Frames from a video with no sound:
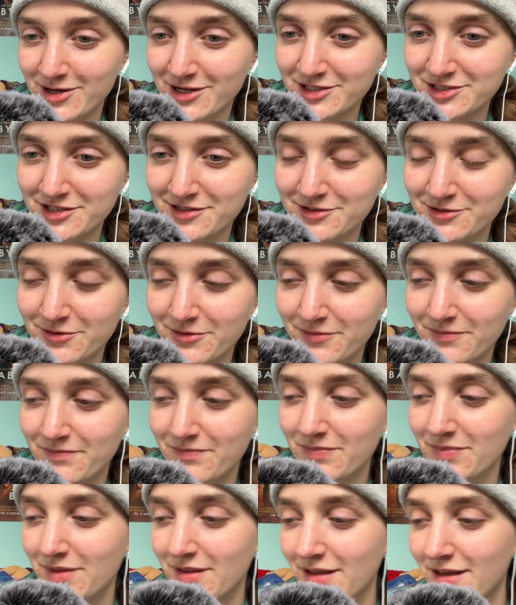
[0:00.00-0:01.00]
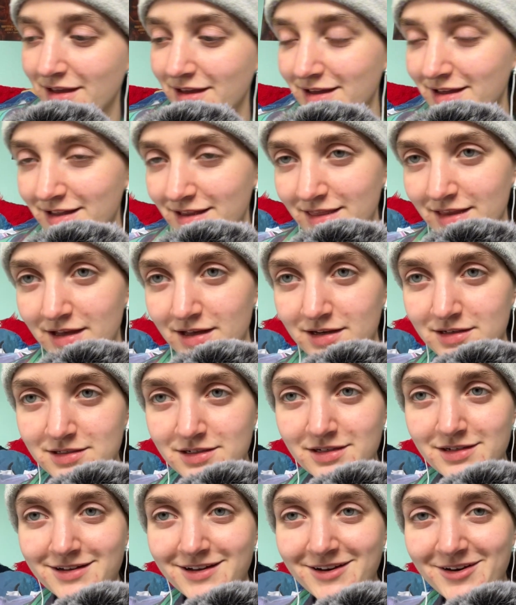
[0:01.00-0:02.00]
channel? That is
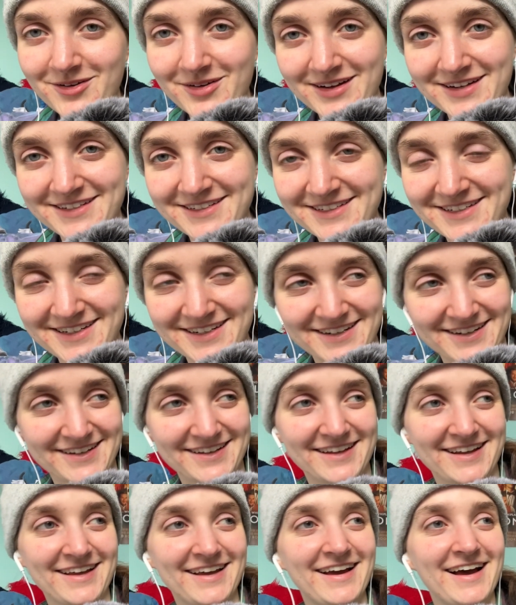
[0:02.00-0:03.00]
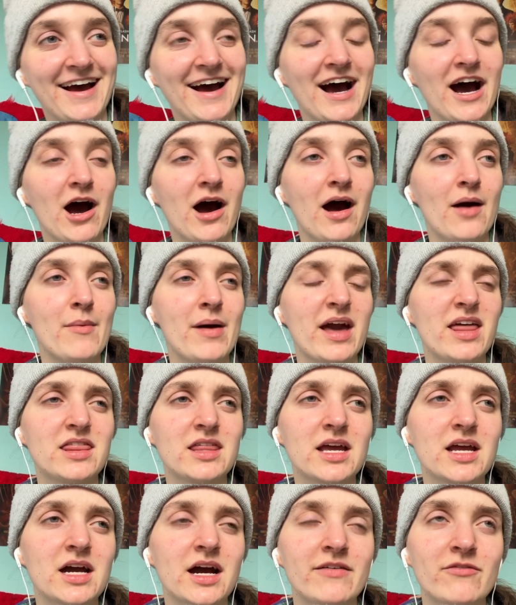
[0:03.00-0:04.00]
a good question. I
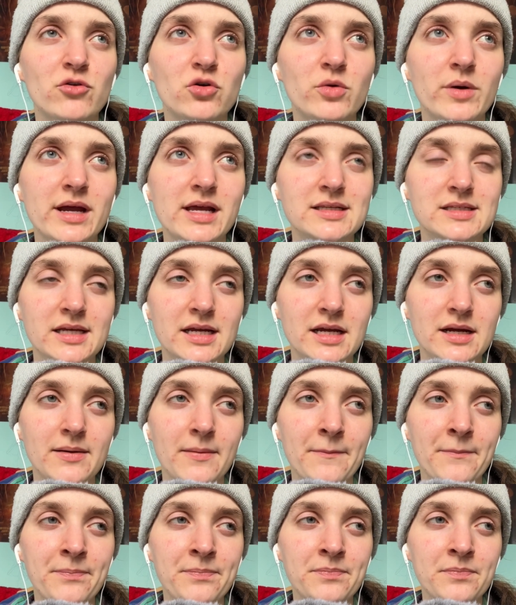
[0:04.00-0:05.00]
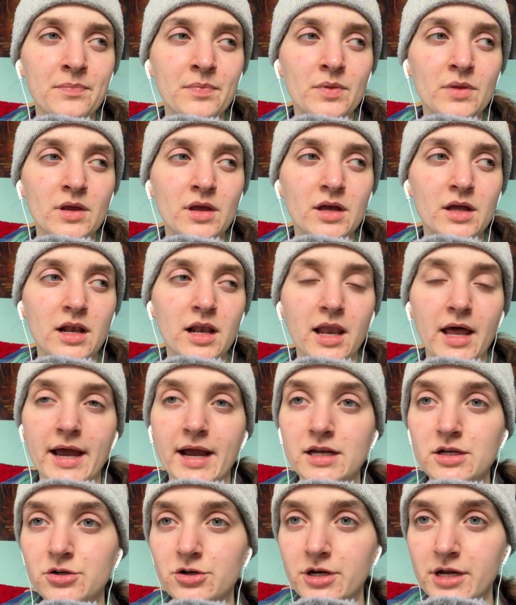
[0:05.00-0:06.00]
think I've always like
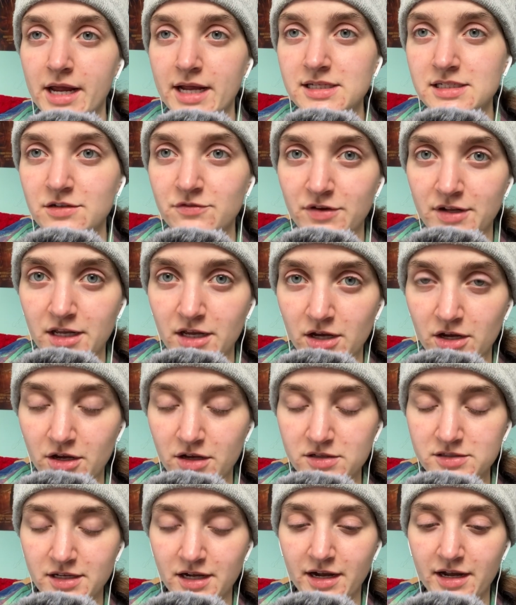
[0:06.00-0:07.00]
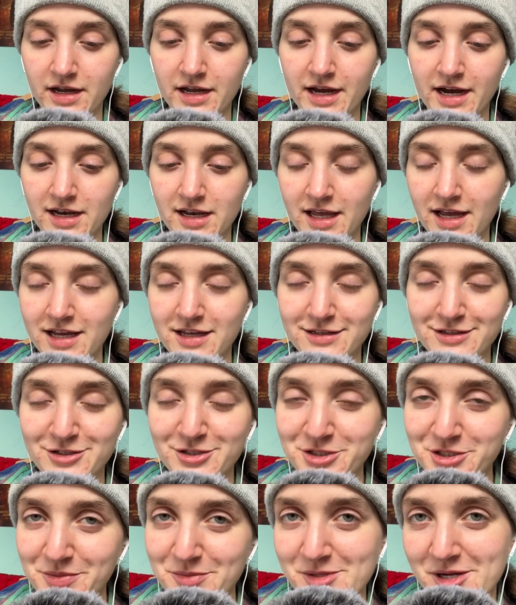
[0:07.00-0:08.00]
liked creating videos. Like I had like a
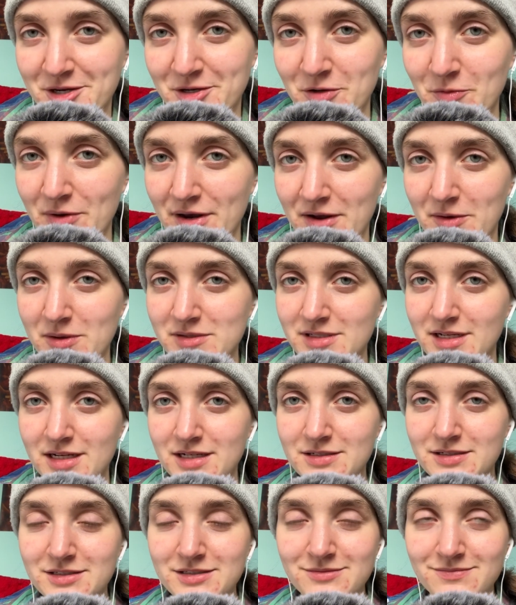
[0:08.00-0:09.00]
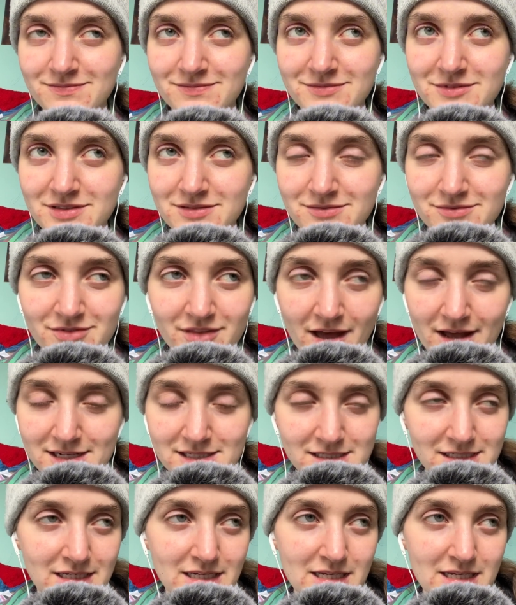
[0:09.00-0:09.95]
YouTube channel when I was like 13,